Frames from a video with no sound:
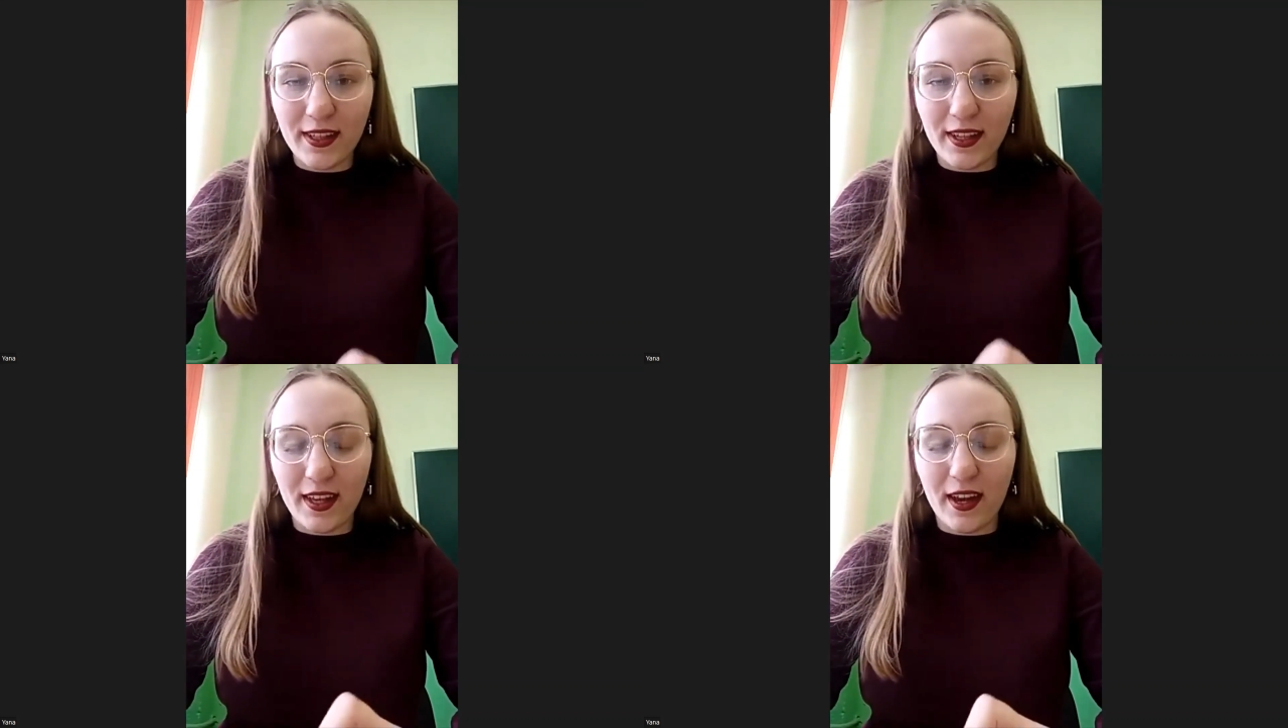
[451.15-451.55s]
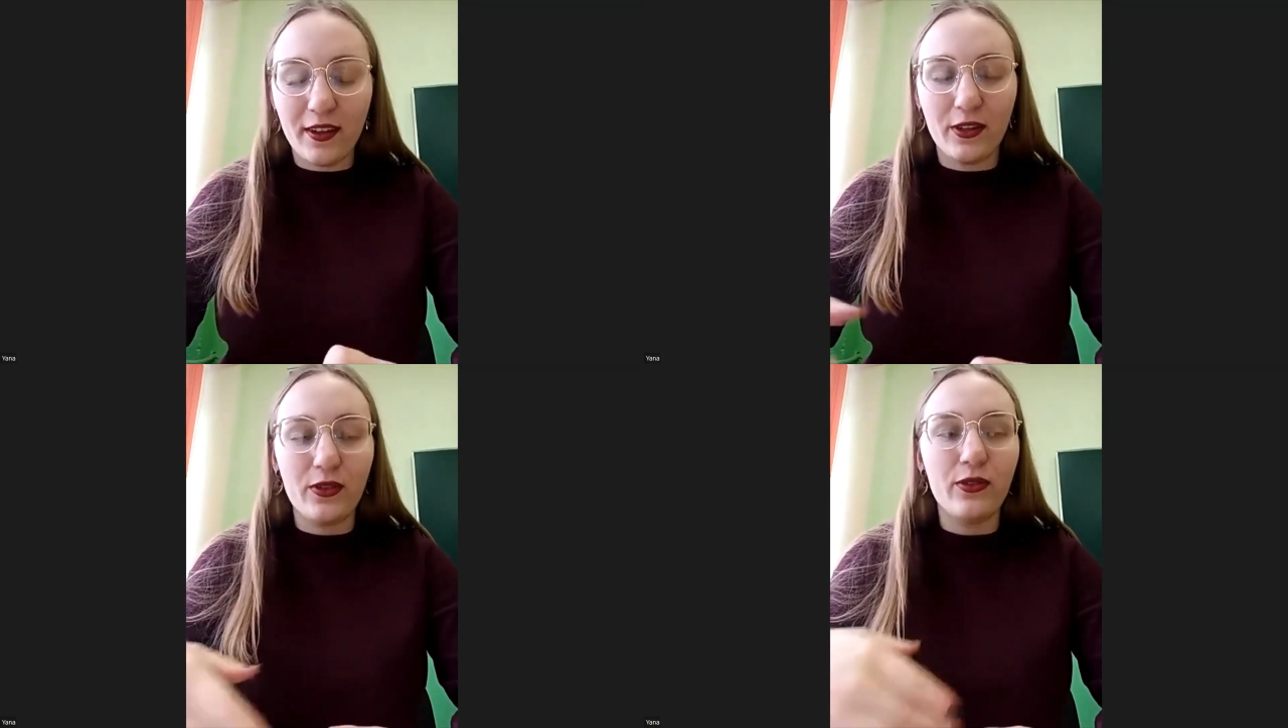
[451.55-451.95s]

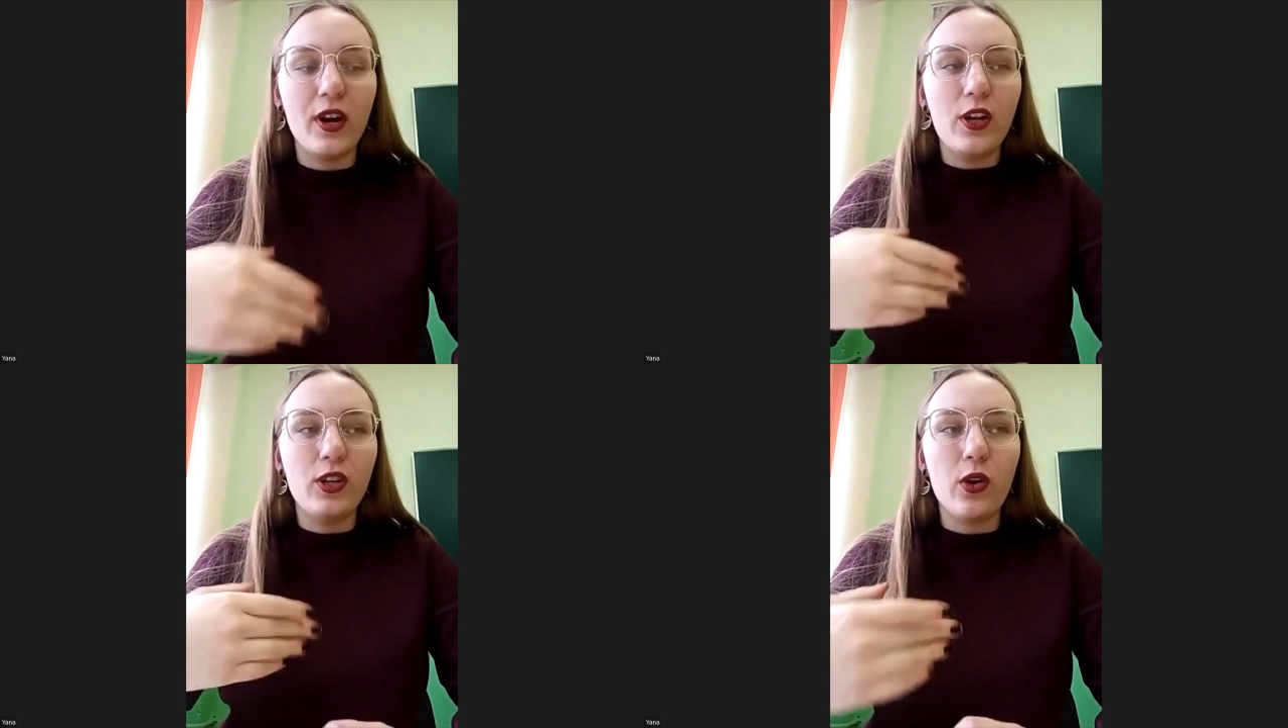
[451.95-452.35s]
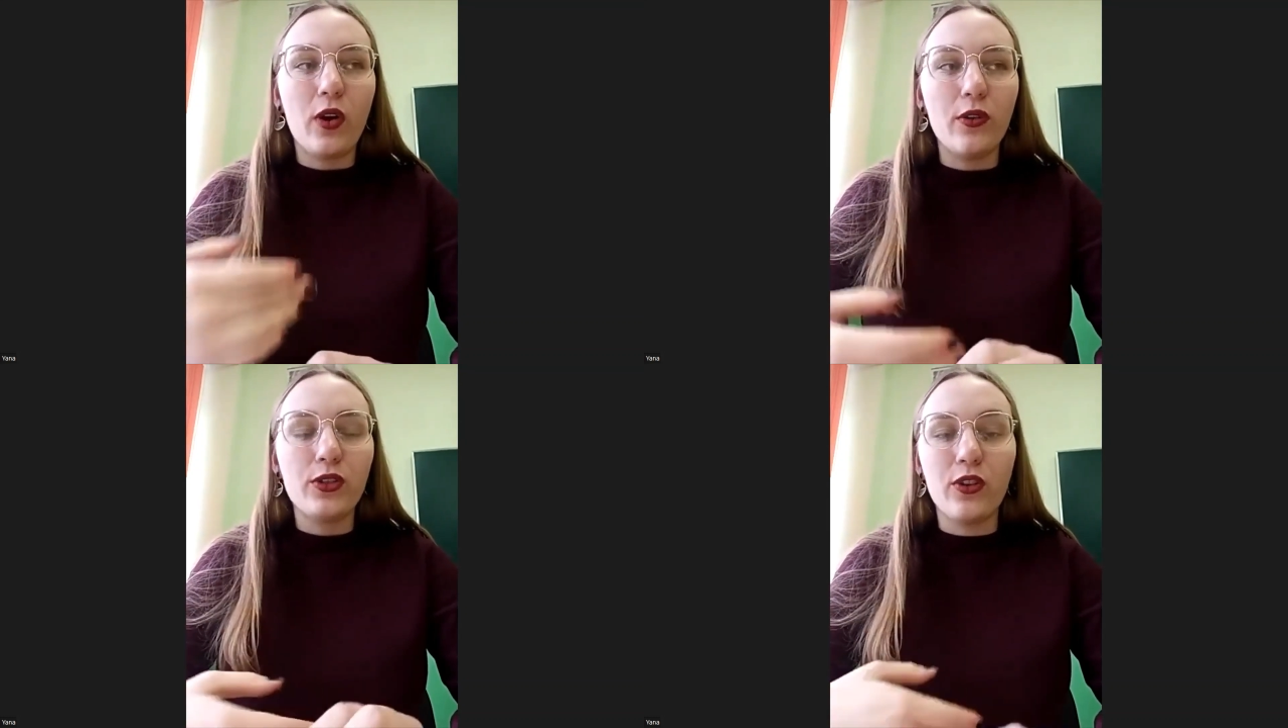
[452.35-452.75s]
you know
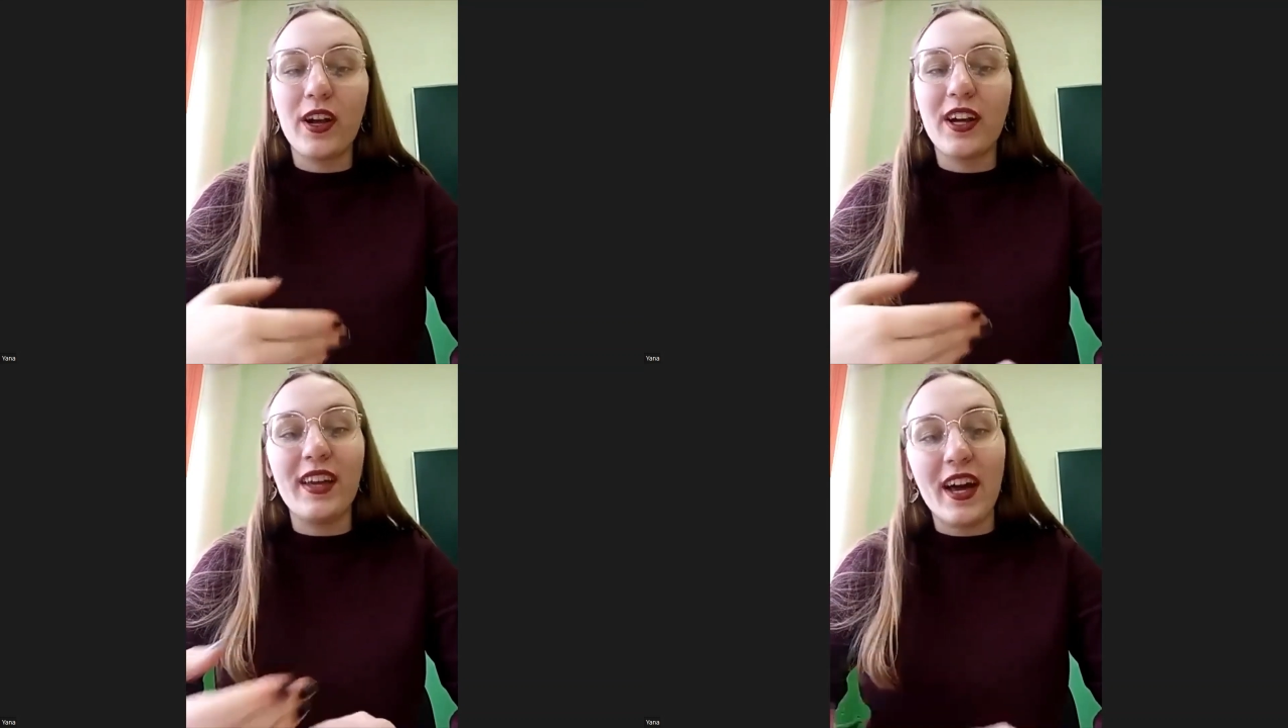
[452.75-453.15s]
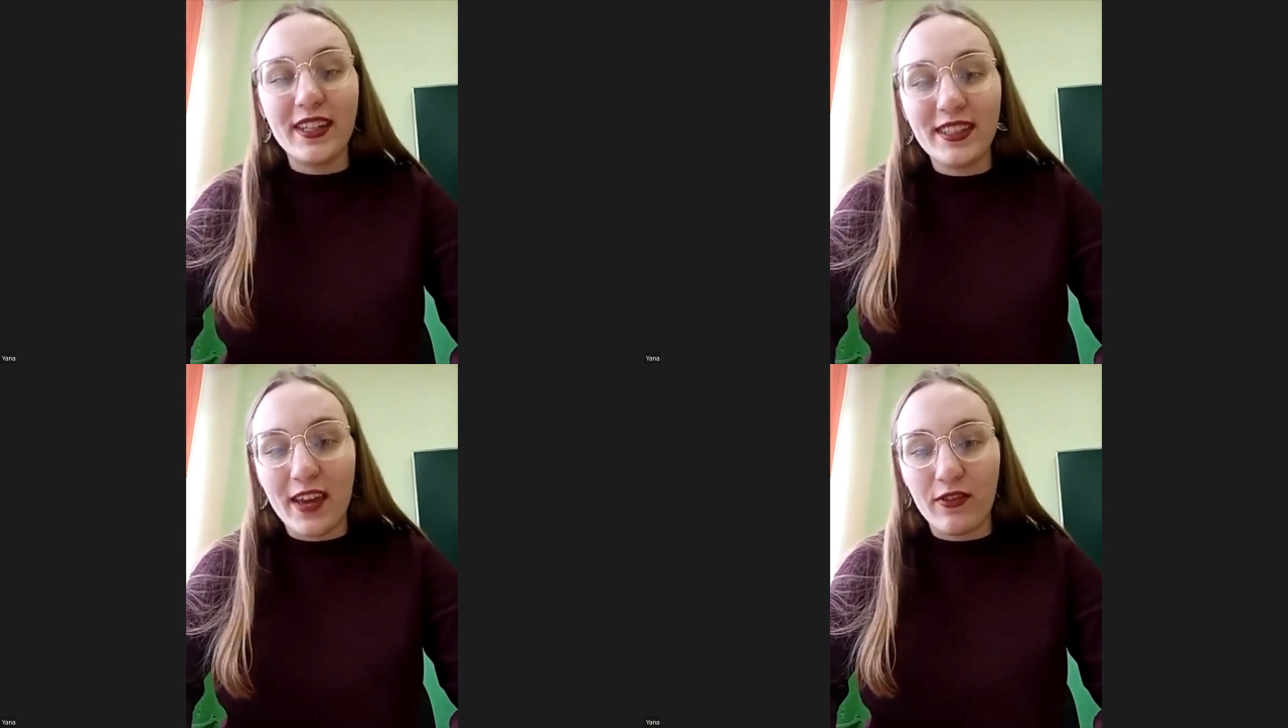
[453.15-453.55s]
how to organize
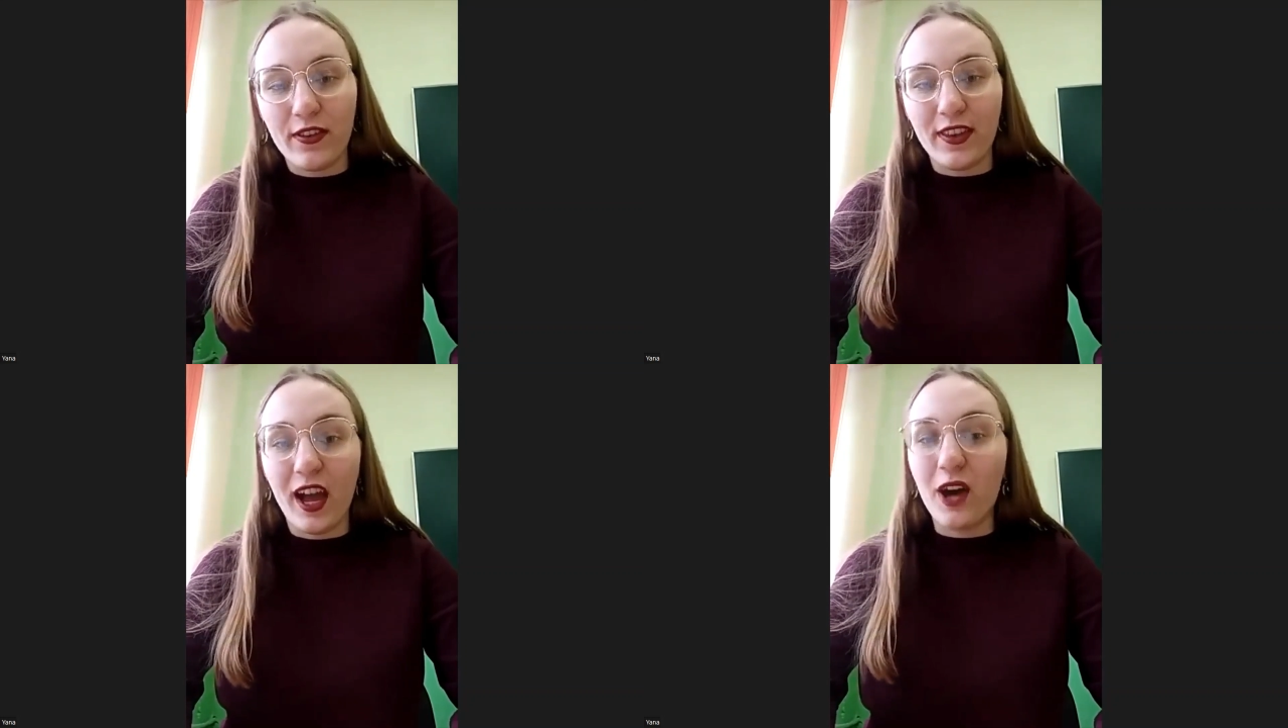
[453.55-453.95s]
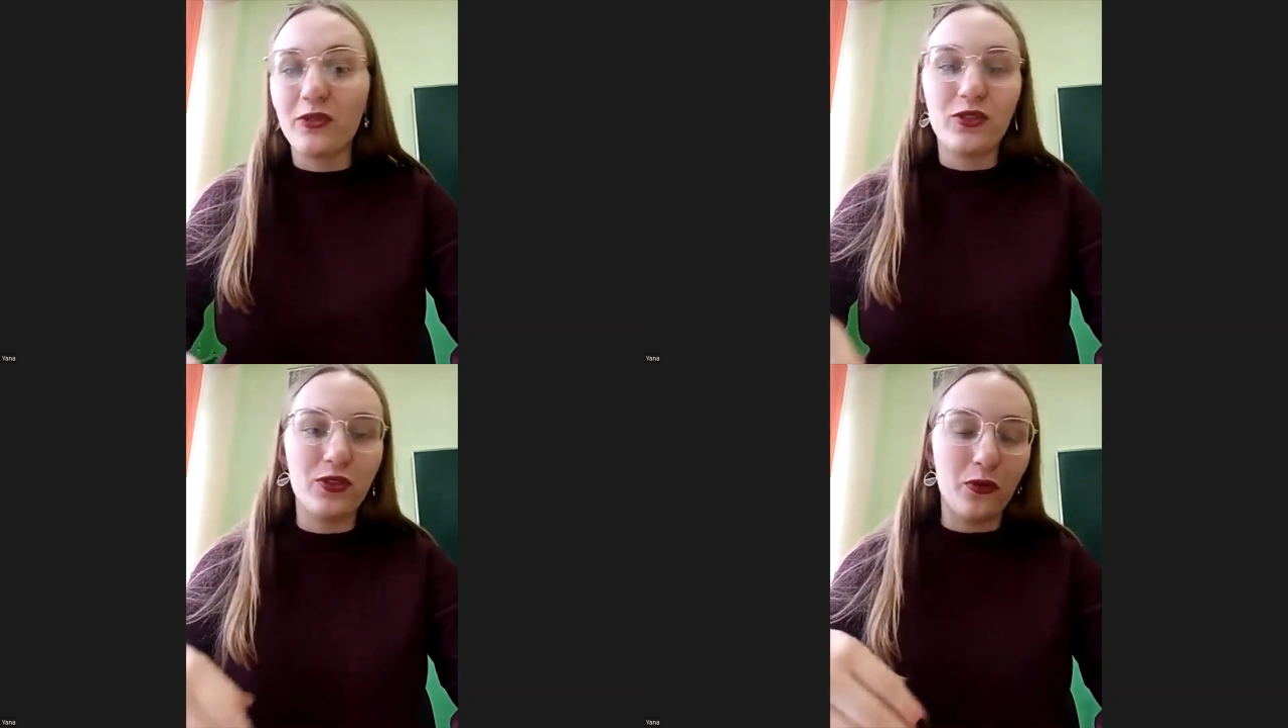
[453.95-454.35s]
everything, how
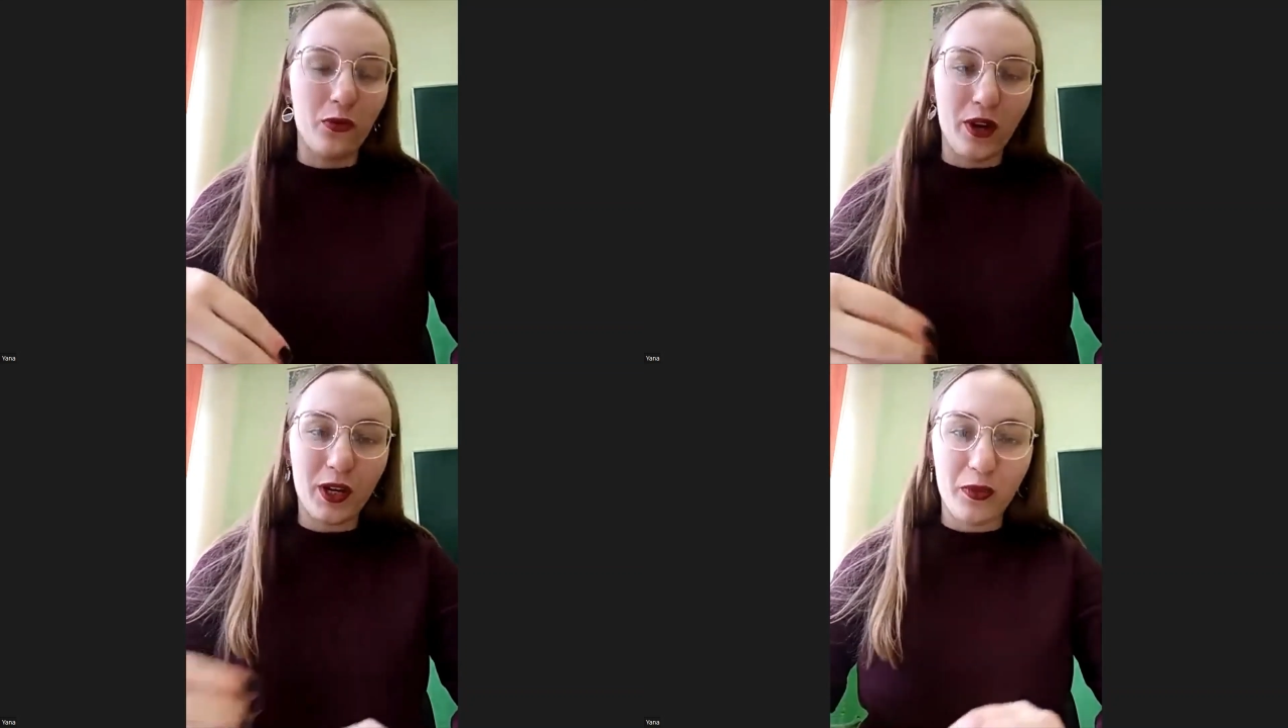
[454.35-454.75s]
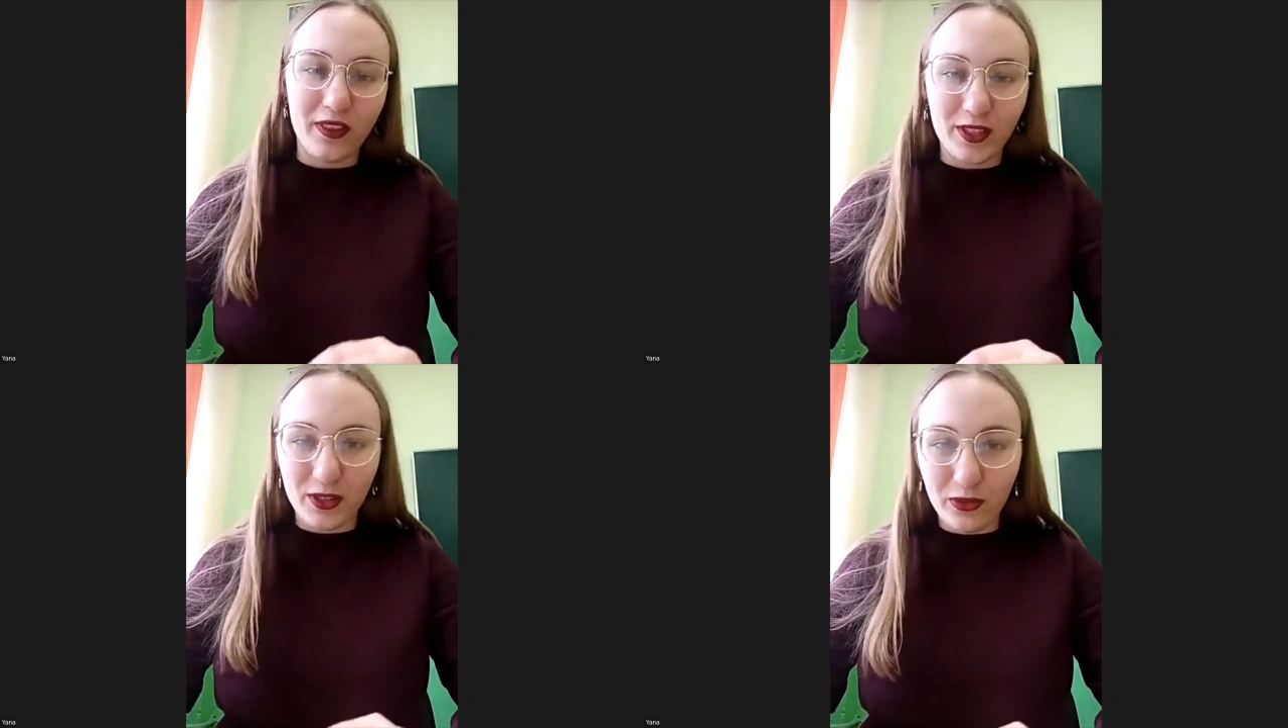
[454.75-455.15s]
to work with
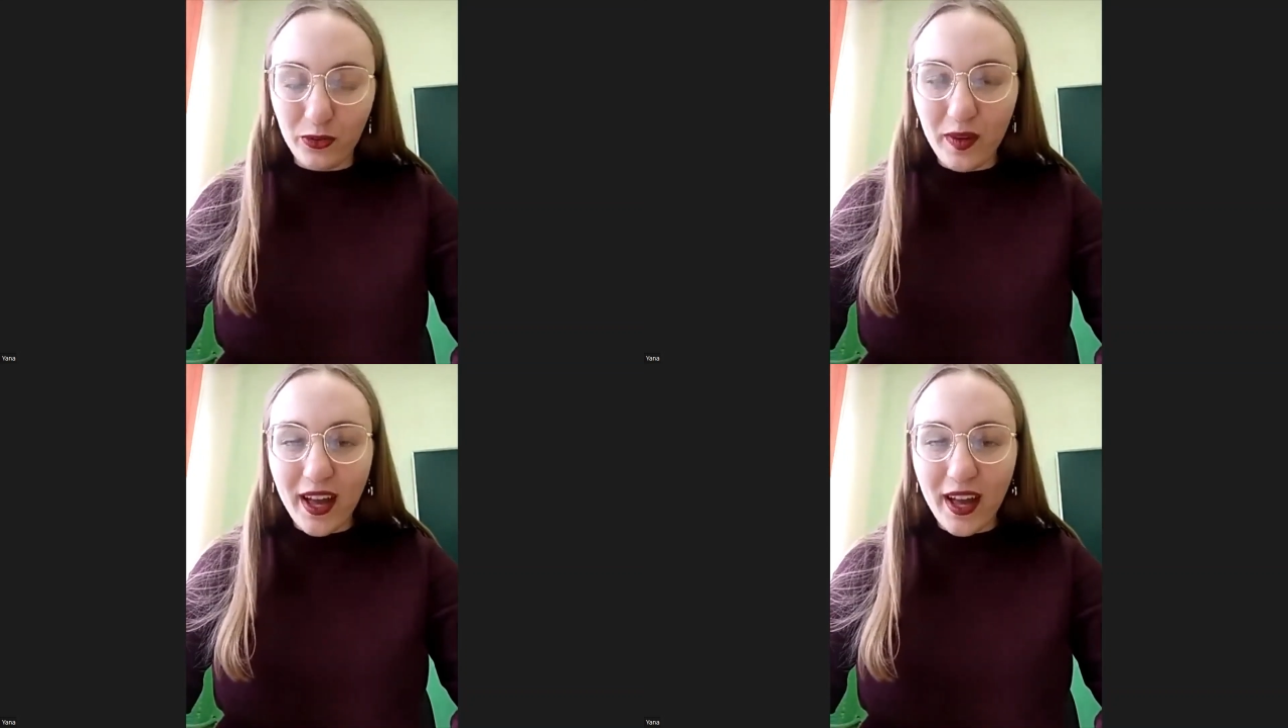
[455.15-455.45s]
Zoom.